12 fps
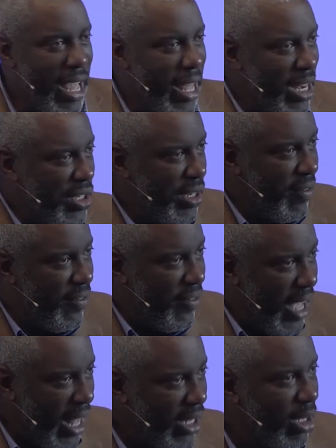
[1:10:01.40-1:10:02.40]
it, and it's
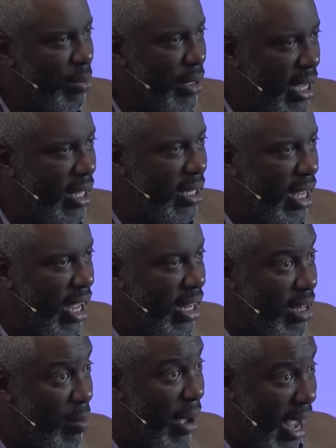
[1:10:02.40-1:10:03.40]
developed in,
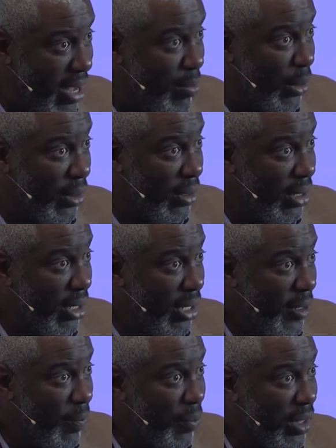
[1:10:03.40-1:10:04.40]
in the Bible.
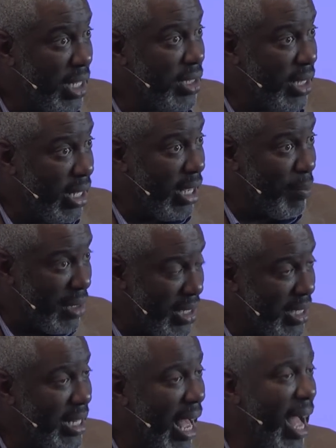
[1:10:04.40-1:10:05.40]
This
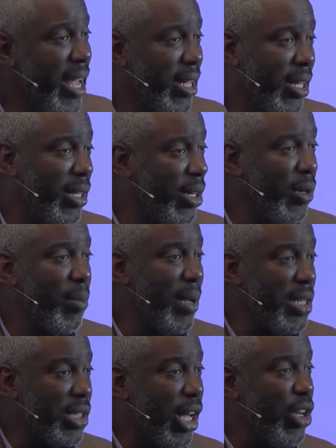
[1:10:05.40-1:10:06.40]
Messiah literally
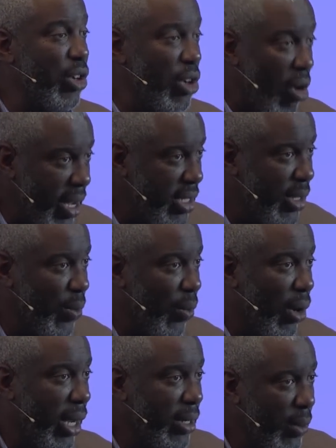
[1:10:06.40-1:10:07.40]
means
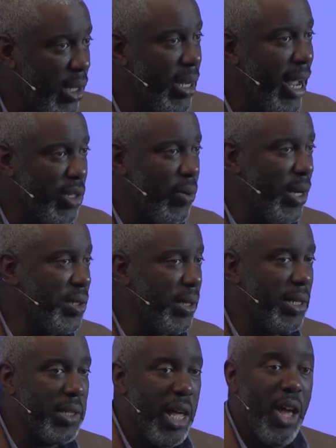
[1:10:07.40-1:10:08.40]
anointed one. Well, the next
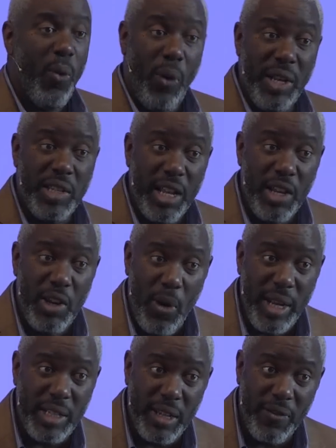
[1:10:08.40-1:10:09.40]
question is what's he
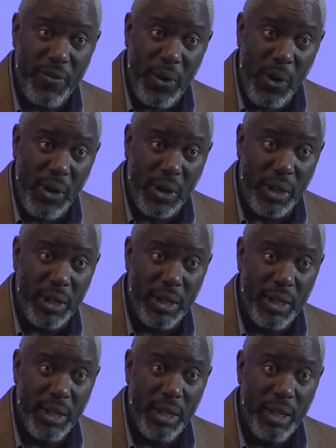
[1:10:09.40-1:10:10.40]
anointed for?
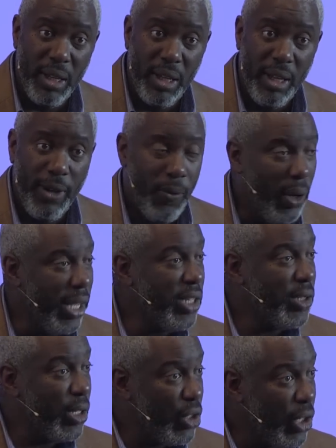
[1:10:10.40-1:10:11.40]
Well,
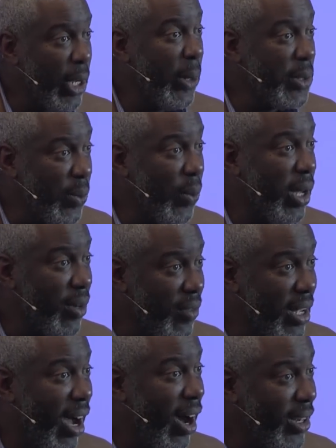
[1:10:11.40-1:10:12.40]
he's the chosen one
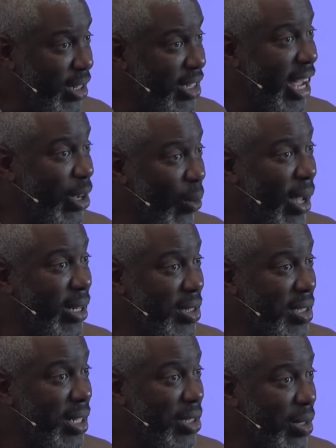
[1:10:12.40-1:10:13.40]
of God to take away the
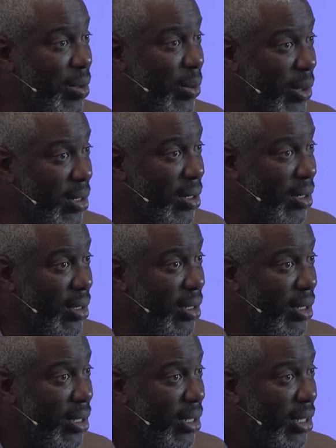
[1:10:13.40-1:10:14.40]
sins of the world.
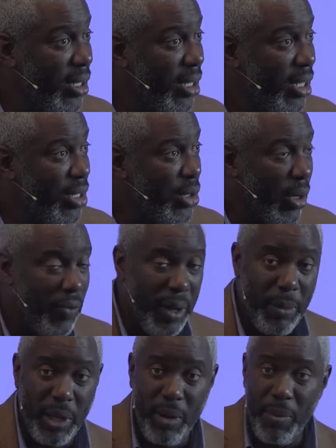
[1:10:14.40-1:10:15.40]
So if
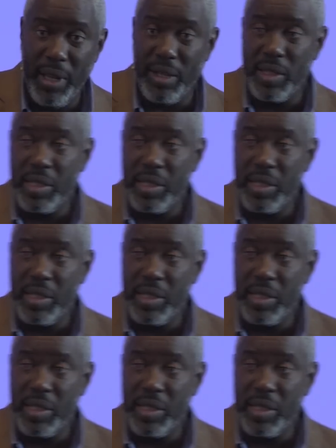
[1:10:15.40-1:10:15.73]
I'm going to be a